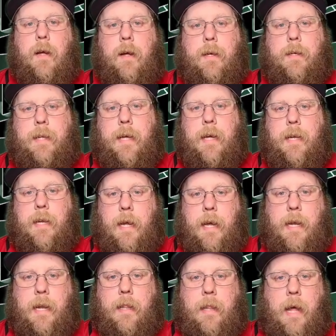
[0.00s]
did in
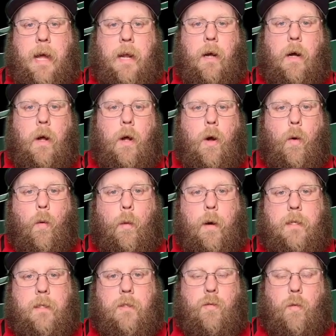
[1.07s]
Atlanta
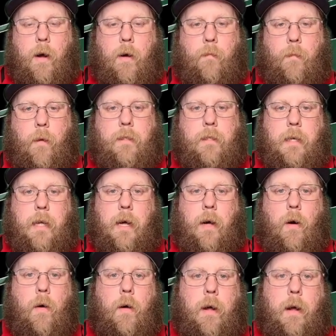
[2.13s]
with 12 personnel